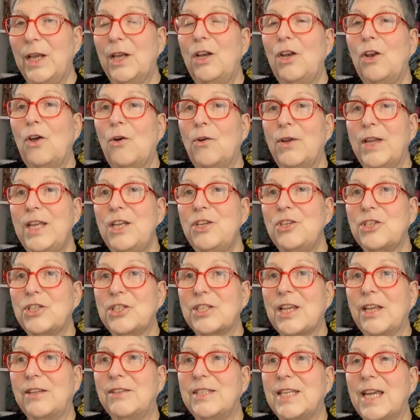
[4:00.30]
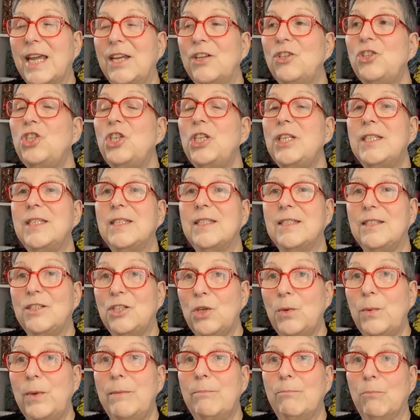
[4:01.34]
along each Sunday, and she's
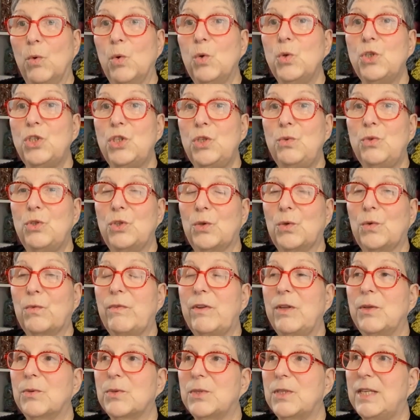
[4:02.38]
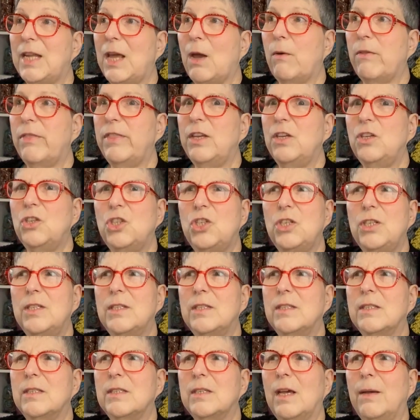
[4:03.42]
doing more tutorials now. I think
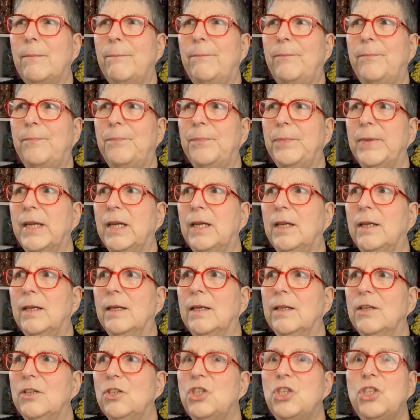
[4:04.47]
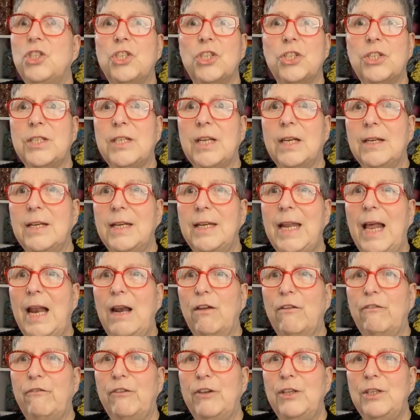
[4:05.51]
she's just done an
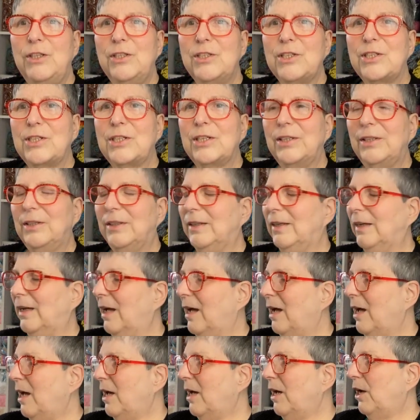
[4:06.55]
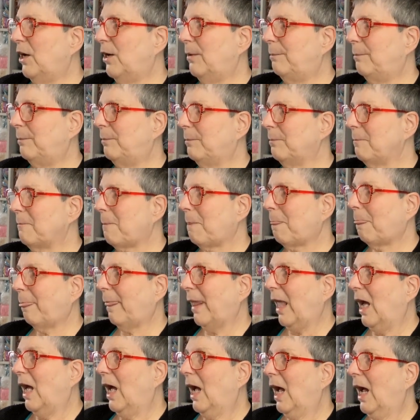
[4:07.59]
elephant, and
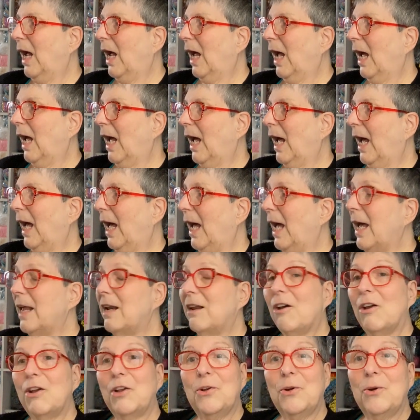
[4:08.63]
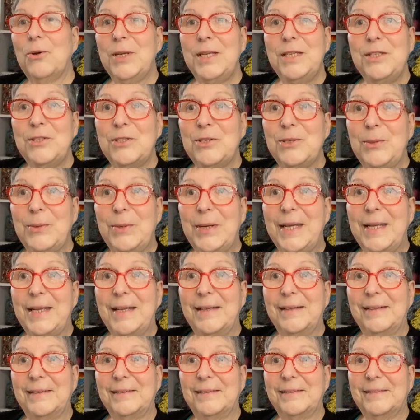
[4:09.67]
I got into it.
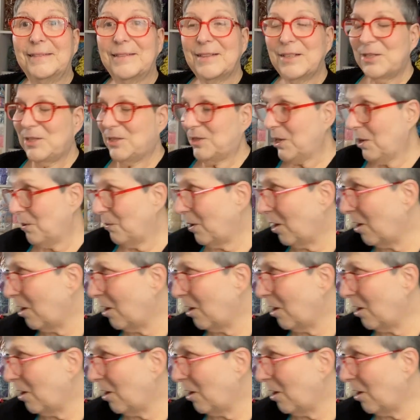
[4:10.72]
So